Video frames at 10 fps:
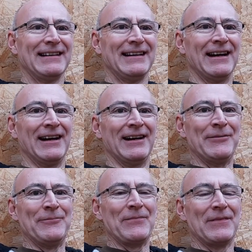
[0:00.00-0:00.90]

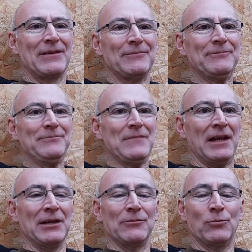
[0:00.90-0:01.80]
and
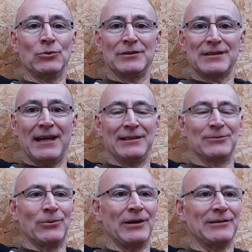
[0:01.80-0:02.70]
it wouldn't end
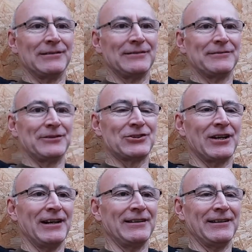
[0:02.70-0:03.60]
well for
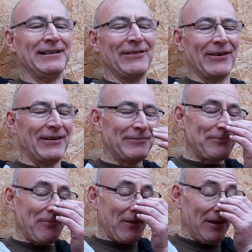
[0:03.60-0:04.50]
China either.
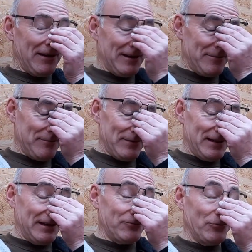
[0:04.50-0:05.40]
And
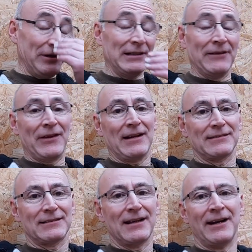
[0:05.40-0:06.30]
really that
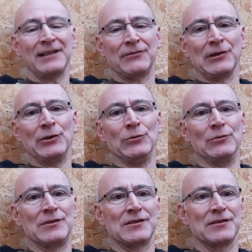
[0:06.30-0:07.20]
kind of
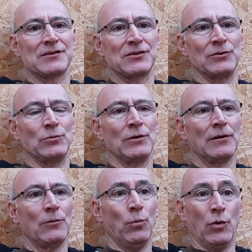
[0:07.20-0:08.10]
alludes as to
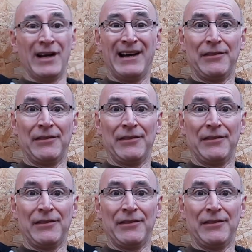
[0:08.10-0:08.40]
what I